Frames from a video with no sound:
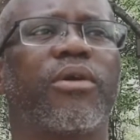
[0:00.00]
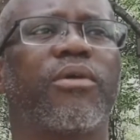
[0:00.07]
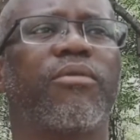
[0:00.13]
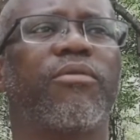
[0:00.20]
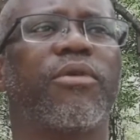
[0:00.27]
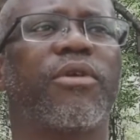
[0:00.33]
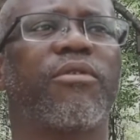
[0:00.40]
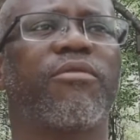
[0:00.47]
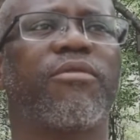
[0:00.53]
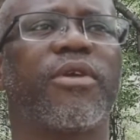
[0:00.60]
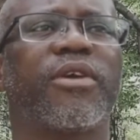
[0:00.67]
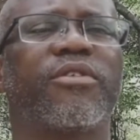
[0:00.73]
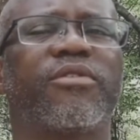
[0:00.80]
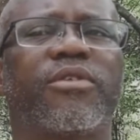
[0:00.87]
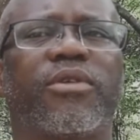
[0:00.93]
for
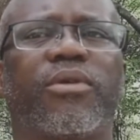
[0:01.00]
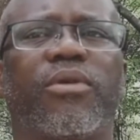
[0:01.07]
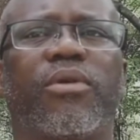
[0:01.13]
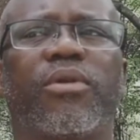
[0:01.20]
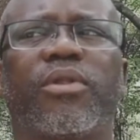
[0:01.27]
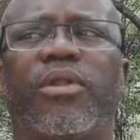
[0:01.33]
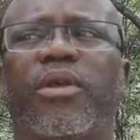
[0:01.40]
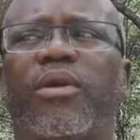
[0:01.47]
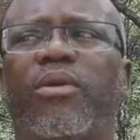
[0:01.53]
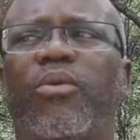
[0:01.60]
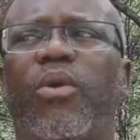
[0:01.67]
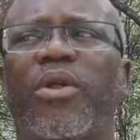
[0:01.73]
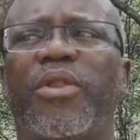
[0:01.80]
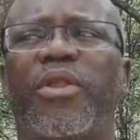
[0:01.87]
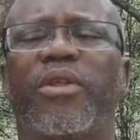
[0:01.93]
reflection on
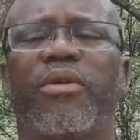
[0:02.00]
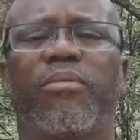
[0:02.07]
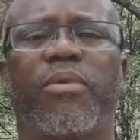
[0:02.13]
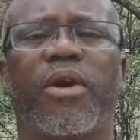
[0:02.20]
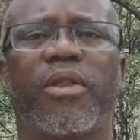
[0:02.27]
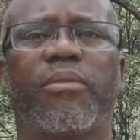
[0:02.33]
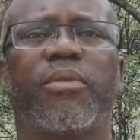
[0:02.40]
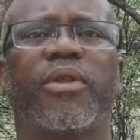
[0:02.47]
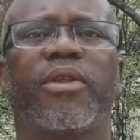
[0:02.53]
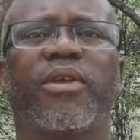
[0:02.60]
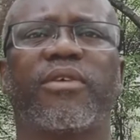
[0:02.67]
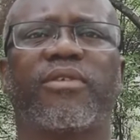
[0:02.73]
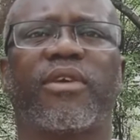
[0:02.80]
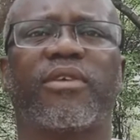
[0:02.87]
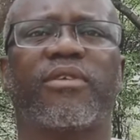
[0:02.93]
what the department
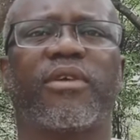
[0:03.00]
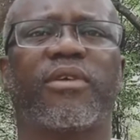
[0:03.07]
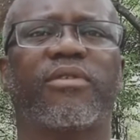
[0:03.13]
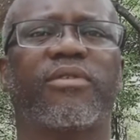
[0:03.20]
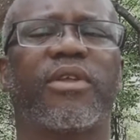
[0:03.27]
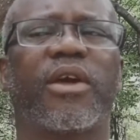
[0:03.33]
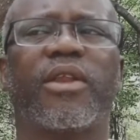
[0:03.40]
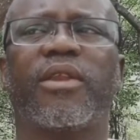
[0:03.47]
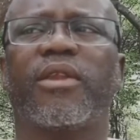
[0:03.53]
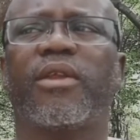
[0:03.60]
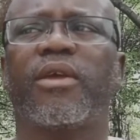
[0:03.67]
has done